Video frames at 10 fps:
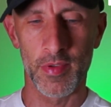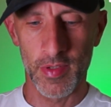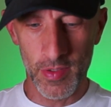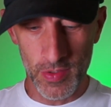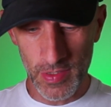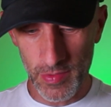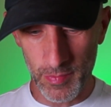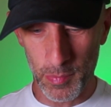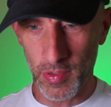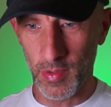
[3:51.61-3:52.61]
you could even
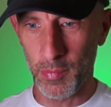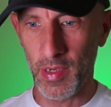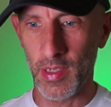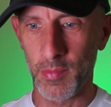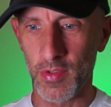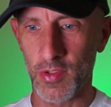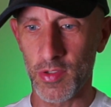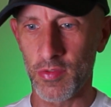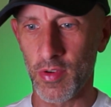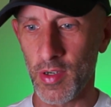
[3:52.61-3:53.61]
put a payment
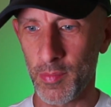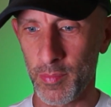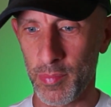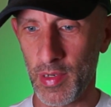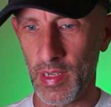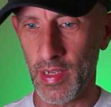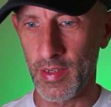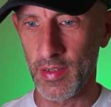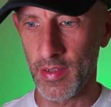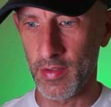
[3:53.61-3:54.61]
Stripe plan
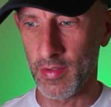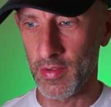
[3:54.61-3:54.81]
in it.